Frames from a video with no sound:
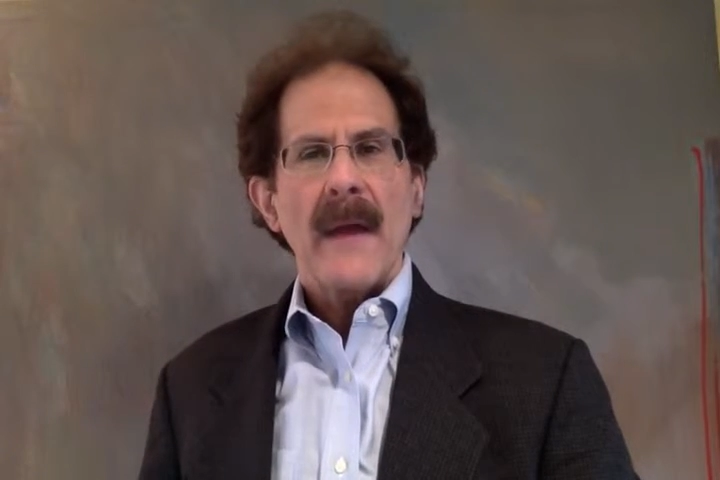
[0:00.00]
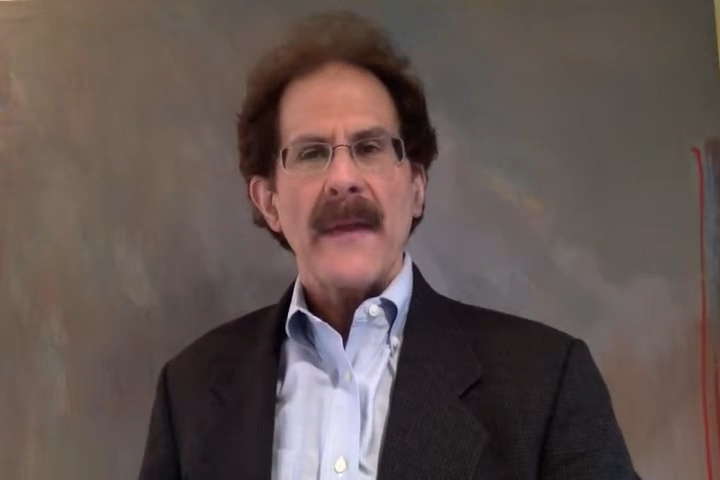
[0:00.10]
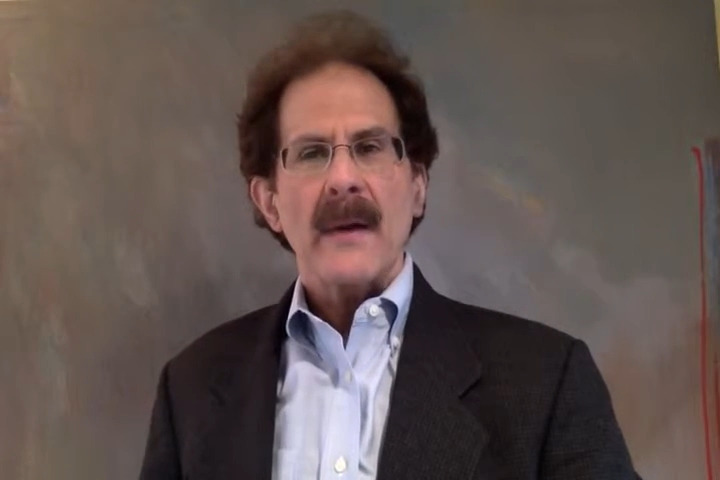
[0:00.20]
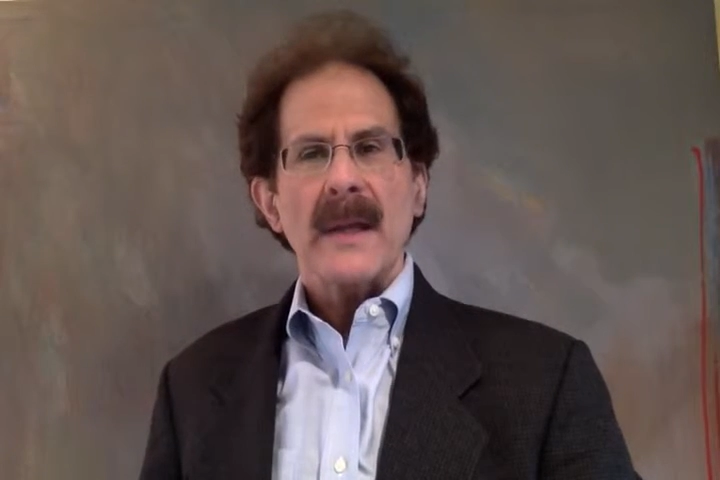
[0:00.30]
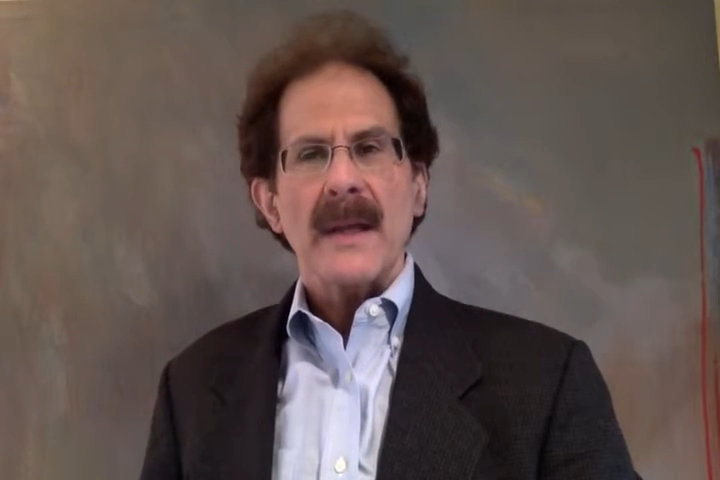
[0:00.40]

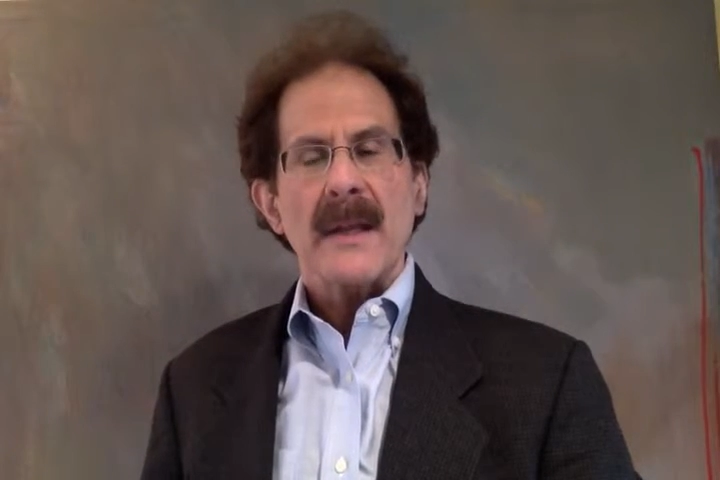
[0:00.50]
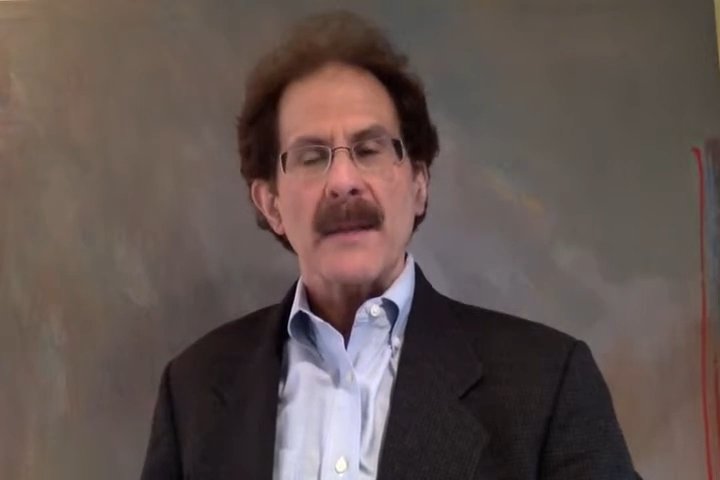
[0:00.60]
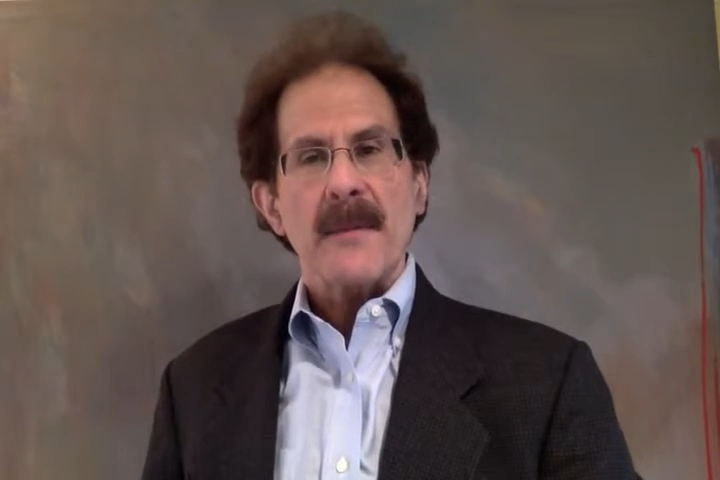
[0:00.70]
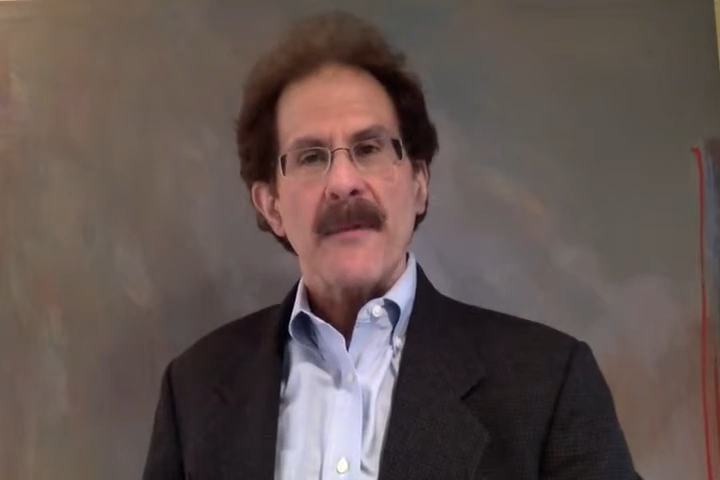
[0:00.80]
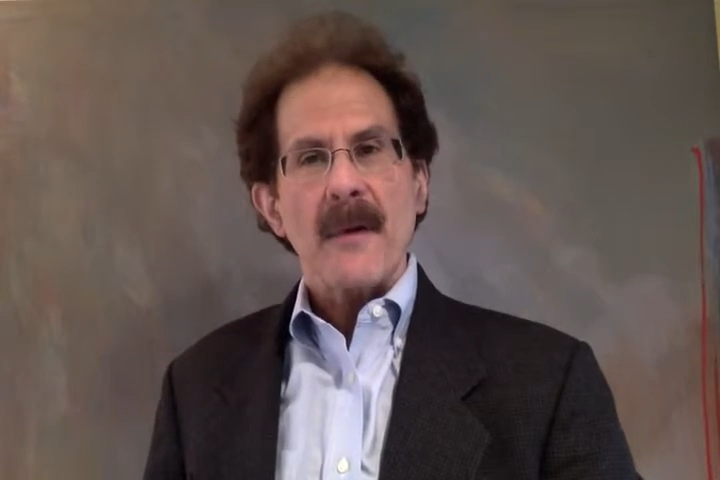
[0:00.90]
and they only need to
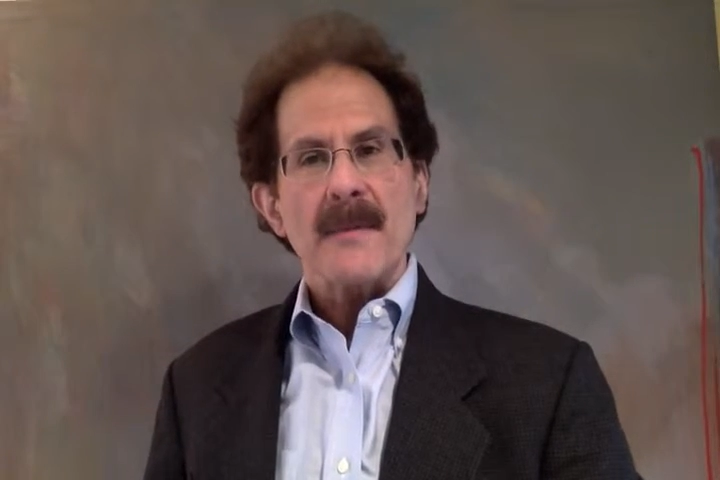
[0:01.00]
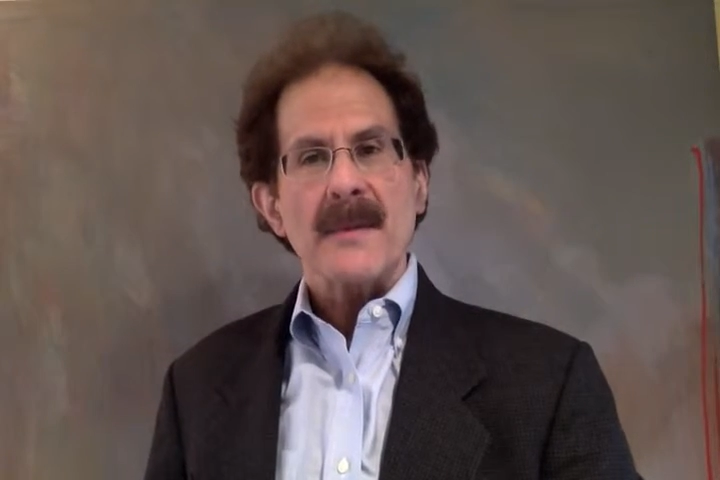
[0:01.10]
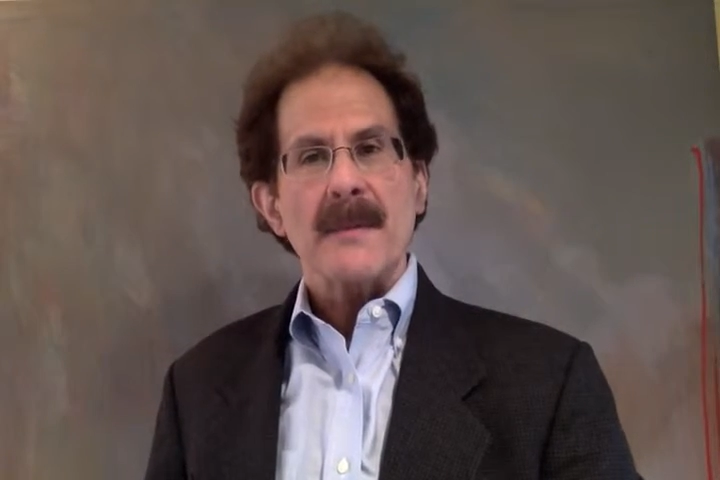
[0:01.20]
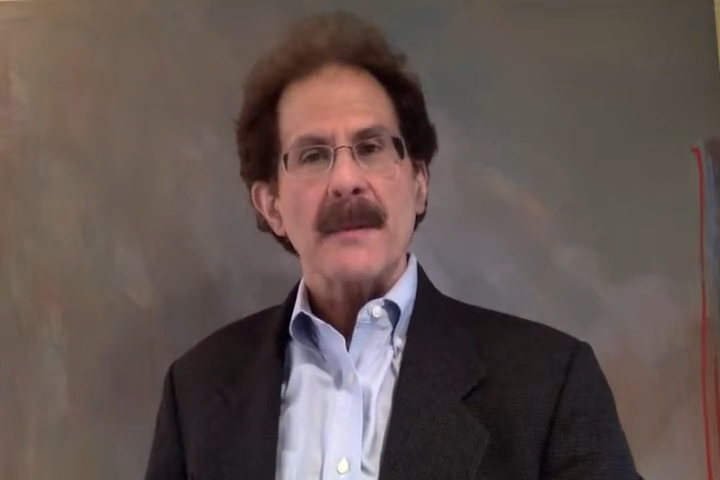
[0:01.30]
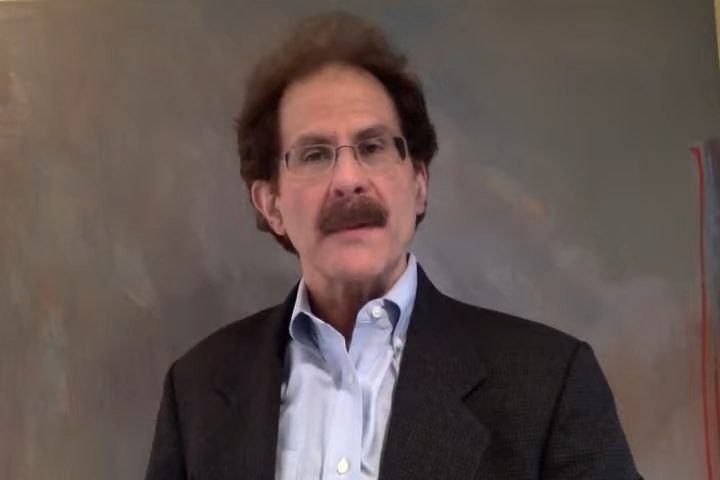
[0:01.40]
perform simple